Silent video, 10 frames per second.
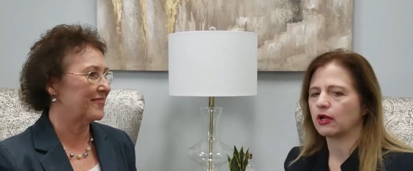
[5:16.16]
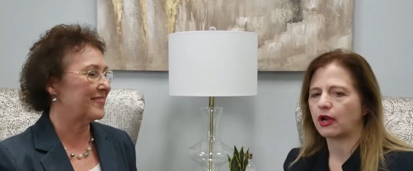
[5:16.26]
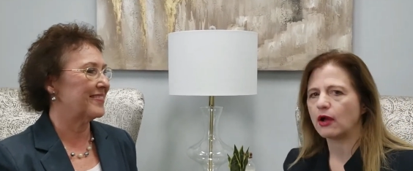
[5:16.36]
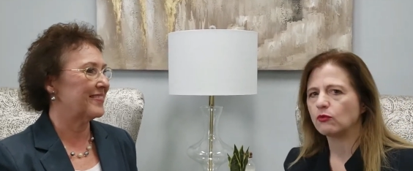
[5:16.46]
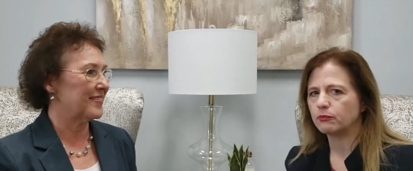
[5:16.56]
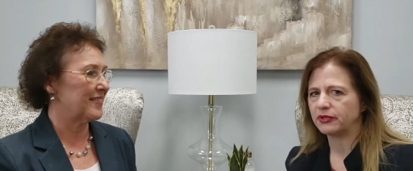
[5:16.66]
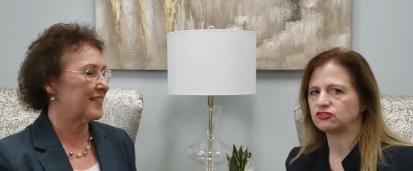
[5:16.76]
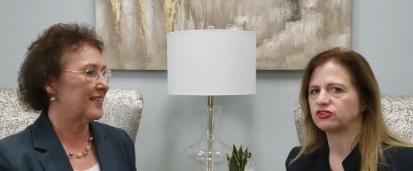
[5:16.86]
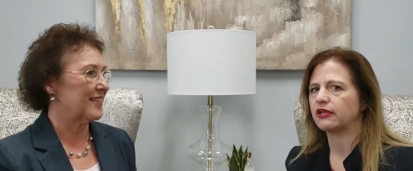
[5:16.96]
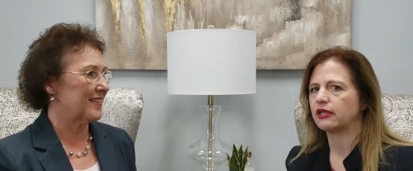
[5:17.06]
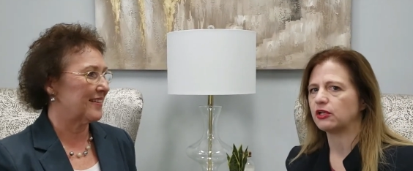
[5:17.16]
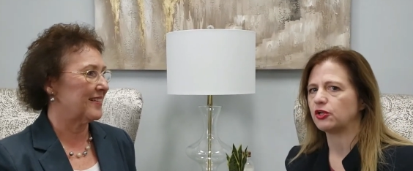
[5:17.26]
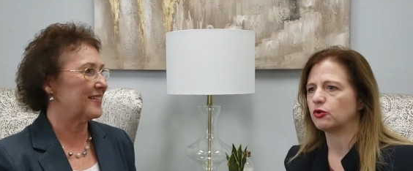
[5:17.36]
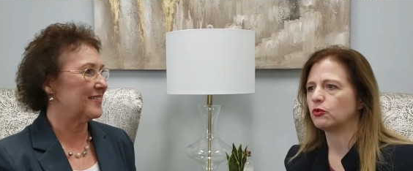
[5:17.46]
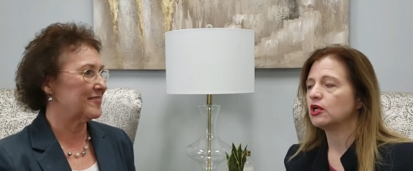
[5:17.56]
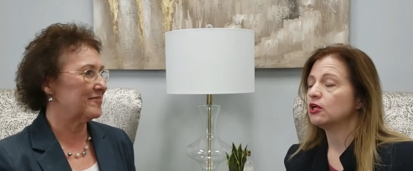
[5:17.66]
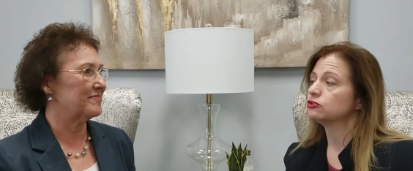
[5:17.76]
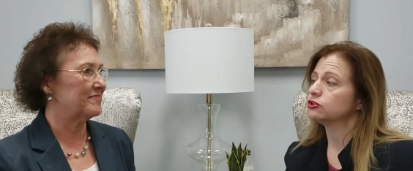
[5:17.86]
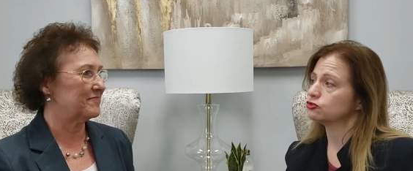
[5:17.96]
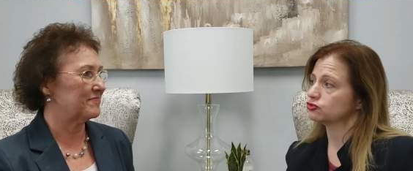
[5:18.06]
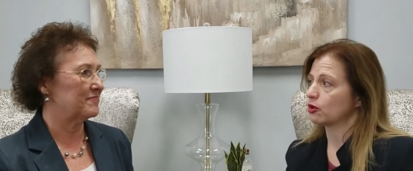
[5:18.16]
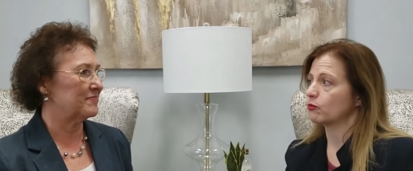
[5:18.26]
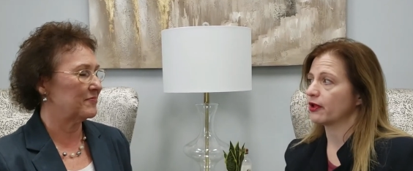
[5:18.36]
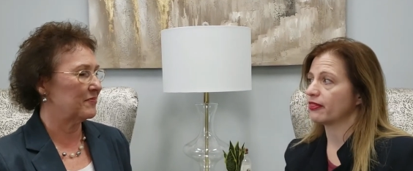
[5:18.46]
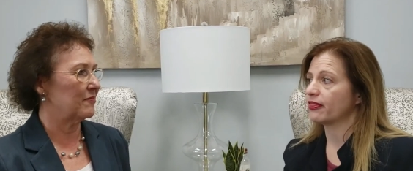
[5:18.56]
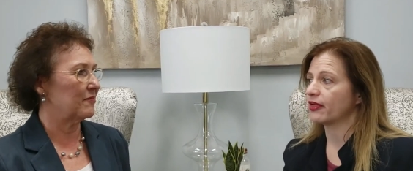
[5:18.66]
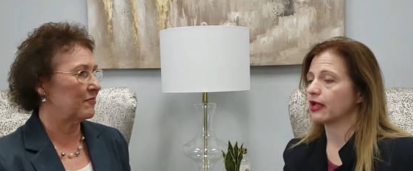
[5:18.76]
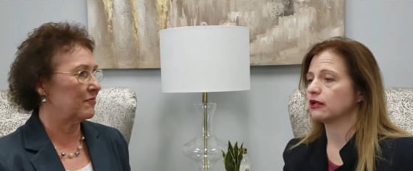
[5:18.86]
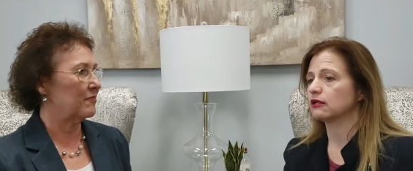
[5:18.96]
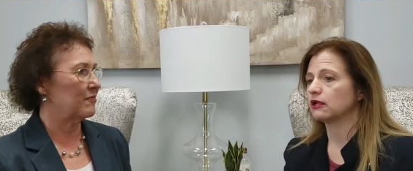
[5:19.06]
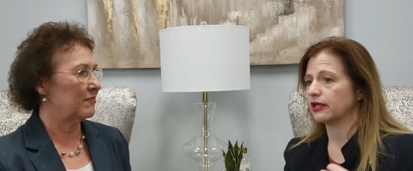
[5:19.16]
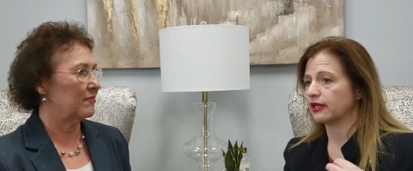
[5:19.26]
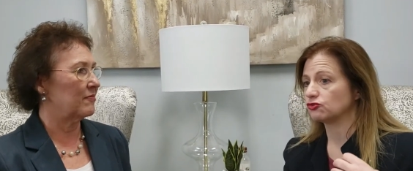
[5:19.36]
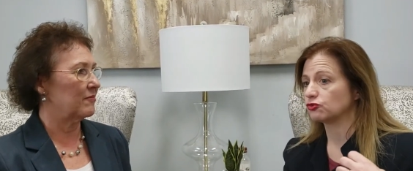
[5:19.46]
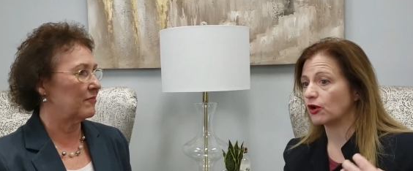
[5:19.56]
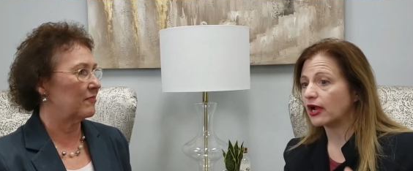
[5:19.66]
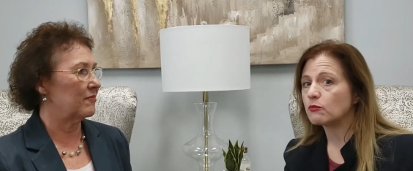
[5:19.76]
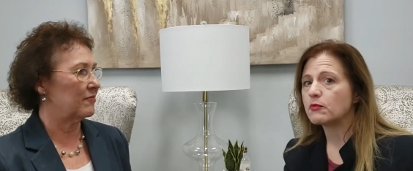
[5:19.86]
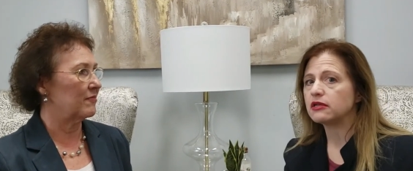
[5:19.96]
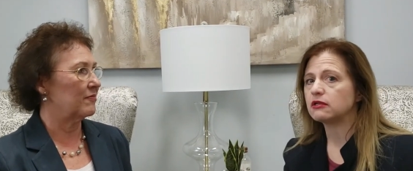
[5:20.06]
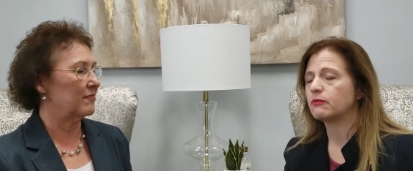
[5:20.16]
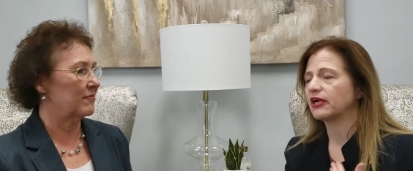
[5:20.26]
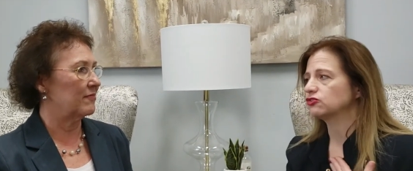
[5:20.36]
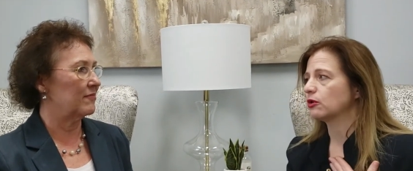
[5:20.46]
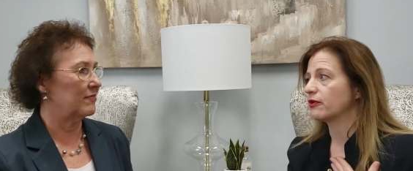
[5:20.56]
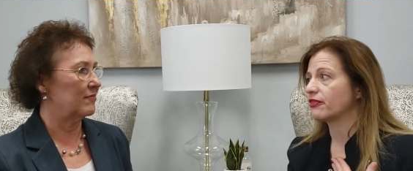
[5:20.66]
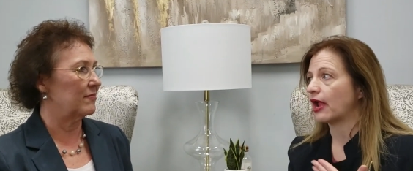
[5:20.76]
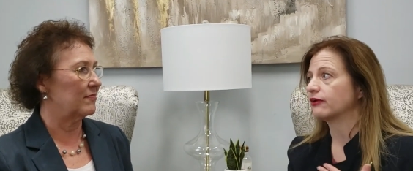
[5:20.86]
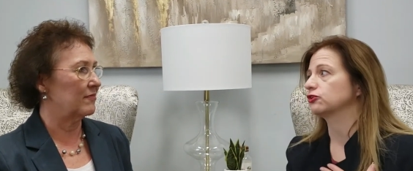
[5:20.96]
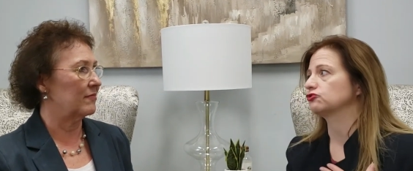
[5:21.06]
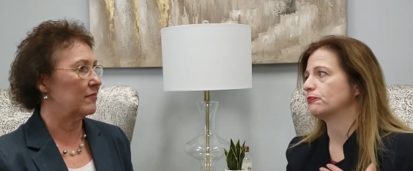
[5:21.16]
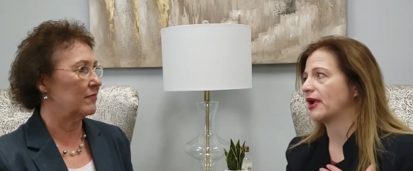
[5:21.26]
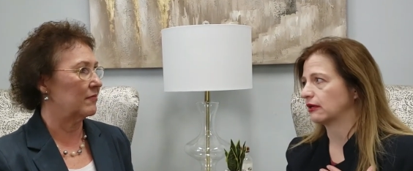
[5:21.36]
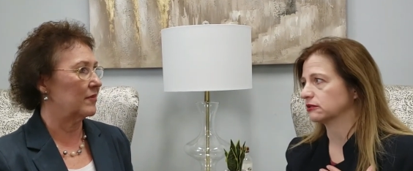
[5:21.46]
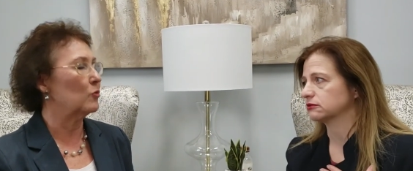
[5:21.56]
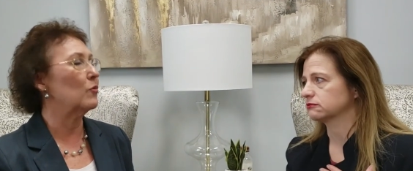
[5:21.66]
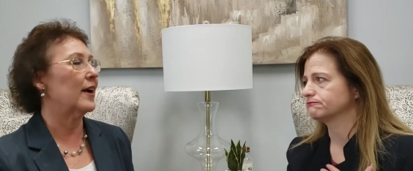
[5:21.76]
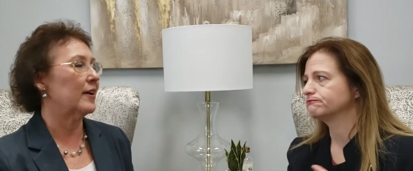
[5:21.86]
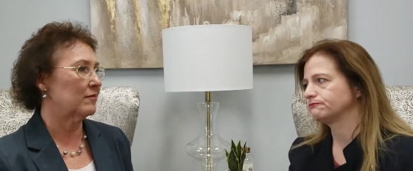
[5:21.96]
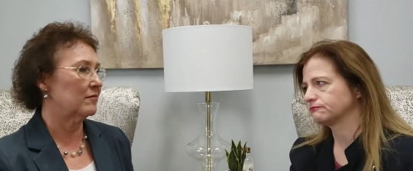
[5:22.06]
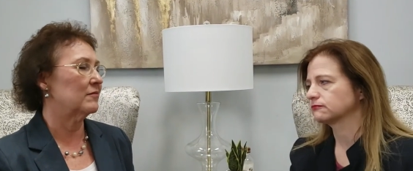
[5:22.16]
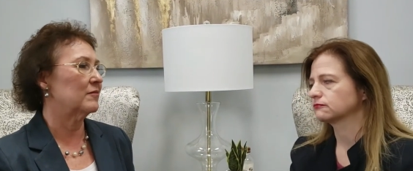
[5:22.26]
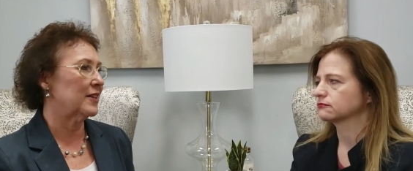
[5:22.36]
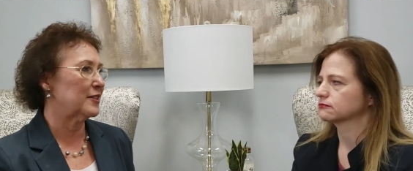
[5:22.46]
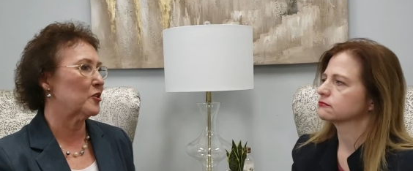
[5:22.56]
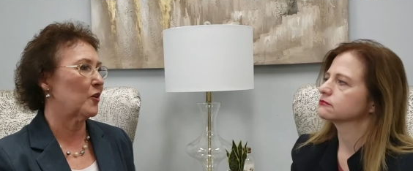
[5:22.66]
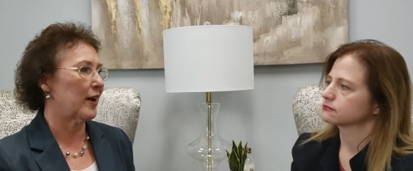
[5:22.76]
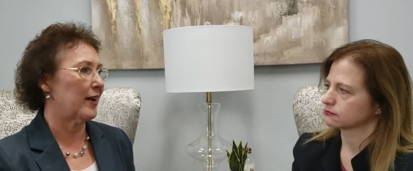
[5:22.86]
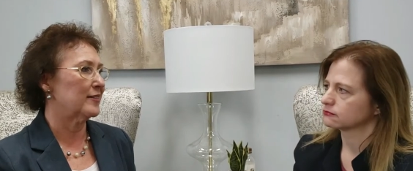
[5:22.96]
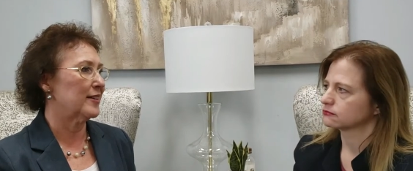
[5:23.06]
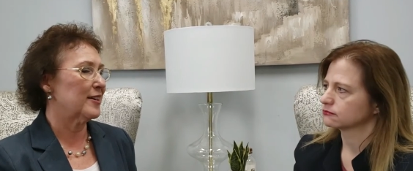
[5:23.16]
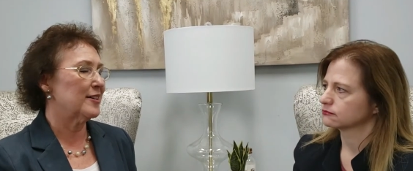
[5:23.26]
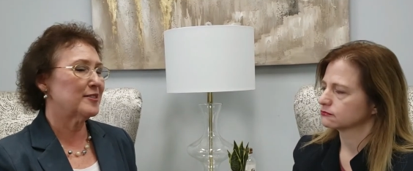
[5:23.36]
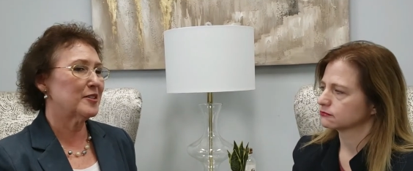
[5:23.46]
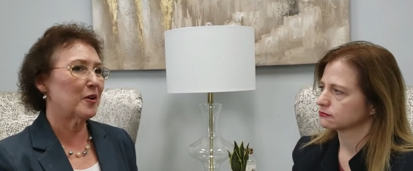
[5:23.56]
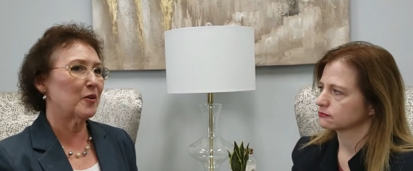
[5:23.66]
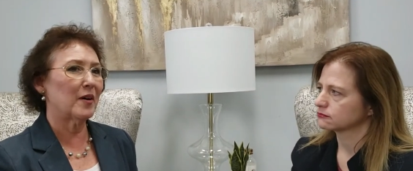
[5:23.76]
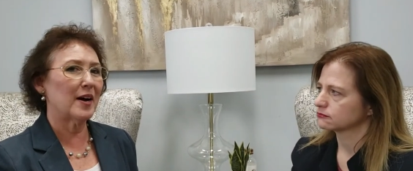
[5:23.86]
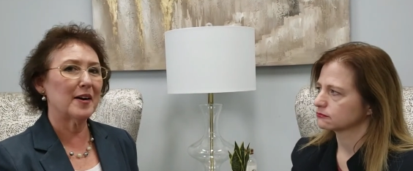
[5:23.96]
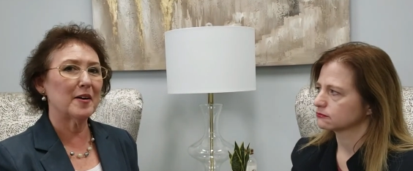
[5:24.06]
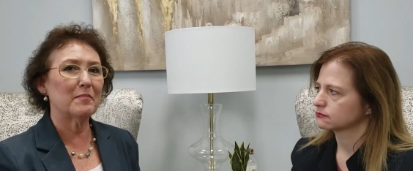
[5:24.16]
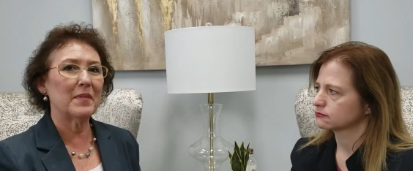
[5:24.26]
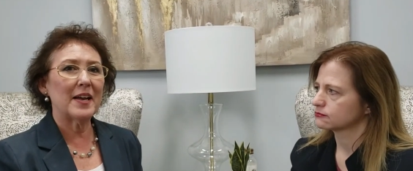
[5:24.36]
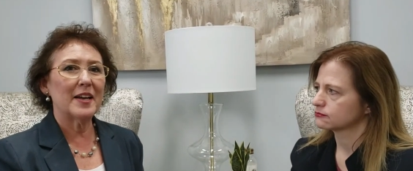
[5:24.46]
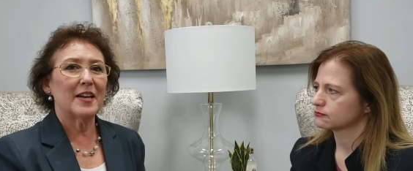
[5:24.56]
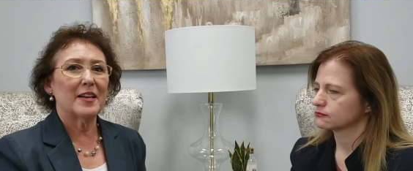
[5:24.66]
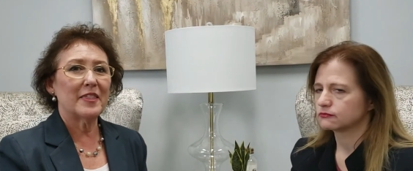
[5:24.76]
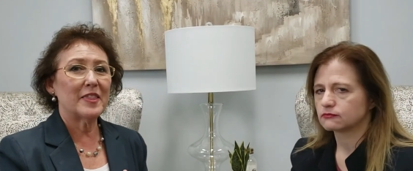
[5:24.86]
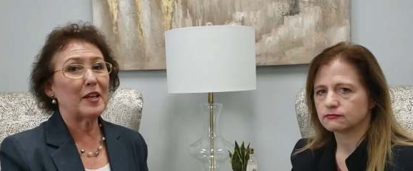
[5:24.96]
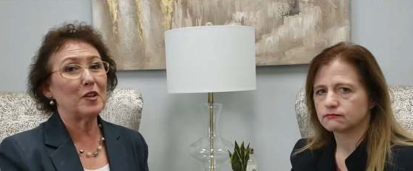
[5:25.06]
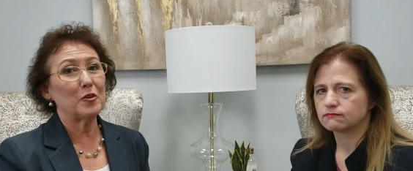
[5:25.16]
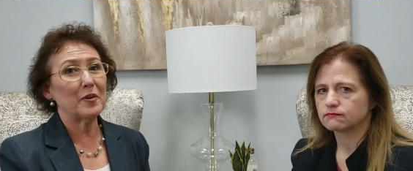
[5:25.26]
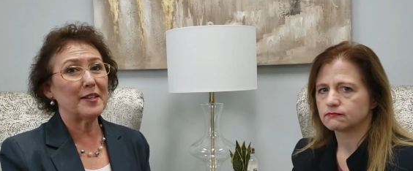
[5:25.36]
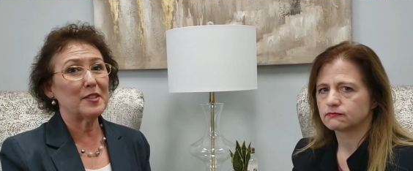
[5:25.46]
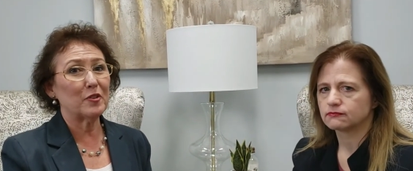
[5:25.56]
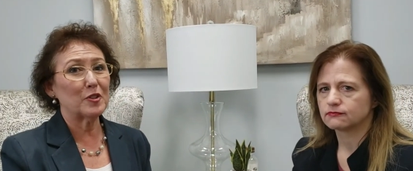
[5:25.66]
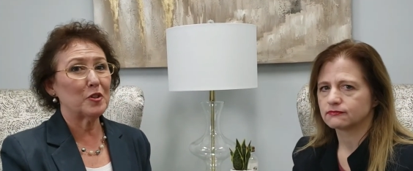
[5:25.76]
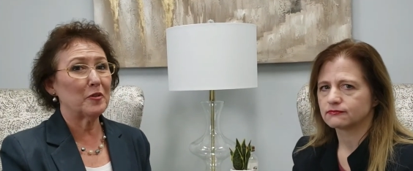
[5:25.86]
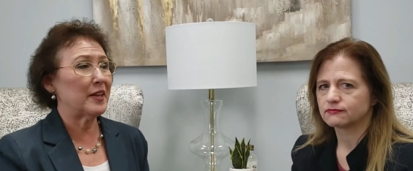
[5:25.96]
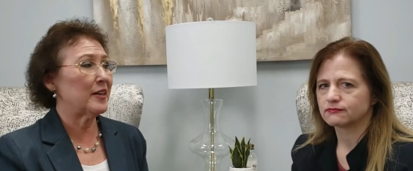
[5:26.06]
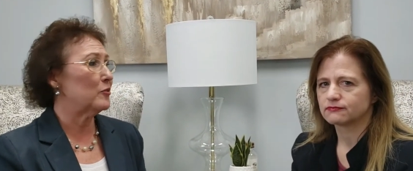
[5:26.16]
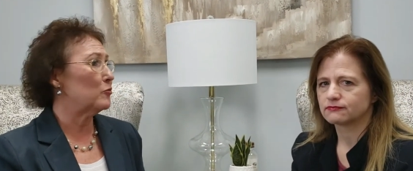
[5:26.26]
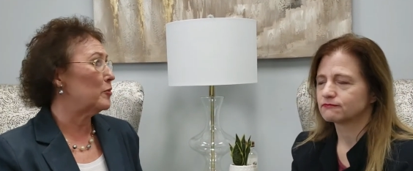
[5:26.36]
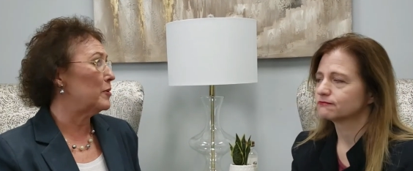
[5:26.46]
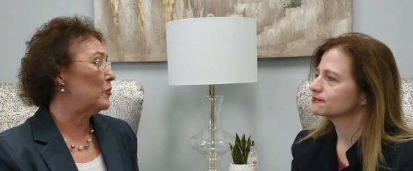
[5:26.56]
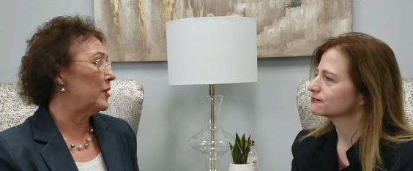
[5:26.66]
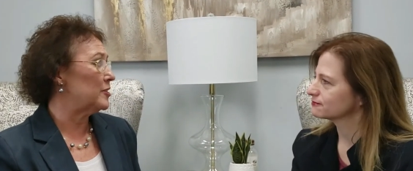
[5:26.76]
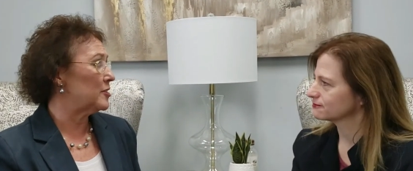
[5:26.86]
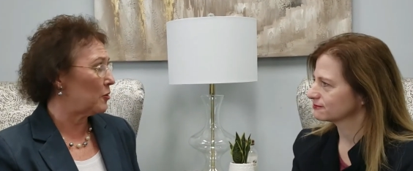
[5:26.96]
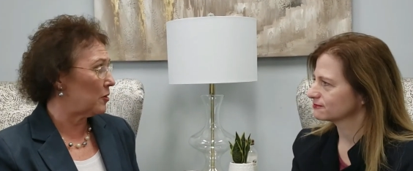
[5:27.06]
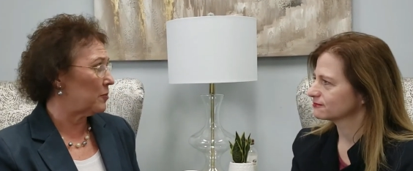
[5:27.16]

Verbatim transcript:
Speaker 1: and I will be sending you to someone that is recommended by someone that I respect.
Speaker 2: Right. That's great. So. Um, Thank you guys for tuning in. Ruby, we so